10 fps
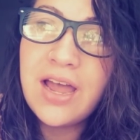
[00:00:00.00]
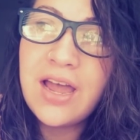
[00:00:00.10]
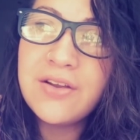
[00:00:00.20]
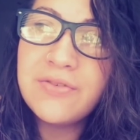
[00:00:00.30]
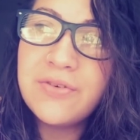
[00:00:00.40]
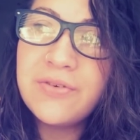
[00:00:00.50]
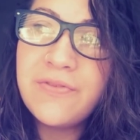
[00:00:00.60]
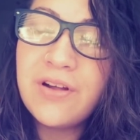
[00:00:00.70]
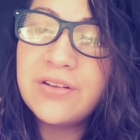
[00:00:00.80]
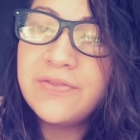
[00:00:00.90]
I don't know
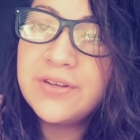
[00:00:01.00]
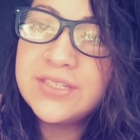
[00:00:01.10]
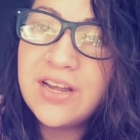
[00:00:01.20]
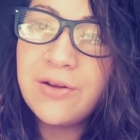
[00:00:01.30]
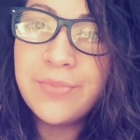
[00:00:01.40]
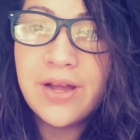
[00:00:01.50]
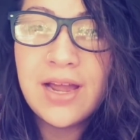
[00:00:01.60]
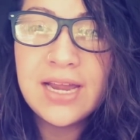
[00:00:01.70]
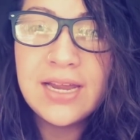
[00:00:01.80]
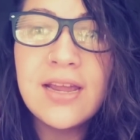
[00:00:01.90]
if all of you saw, but
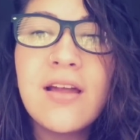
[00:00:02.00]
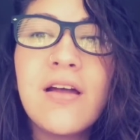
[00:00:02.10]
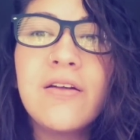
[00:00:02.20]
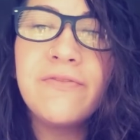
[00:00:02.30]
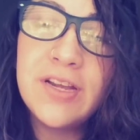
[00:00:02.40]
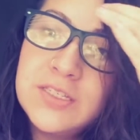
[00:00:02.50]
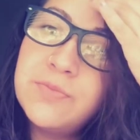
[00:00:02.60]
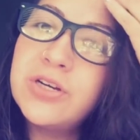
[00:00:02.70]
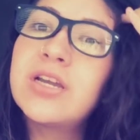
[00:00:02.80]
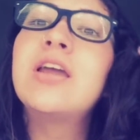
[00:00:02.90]
on
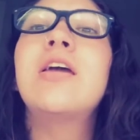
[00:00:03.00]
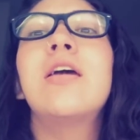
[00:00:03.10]
Facebook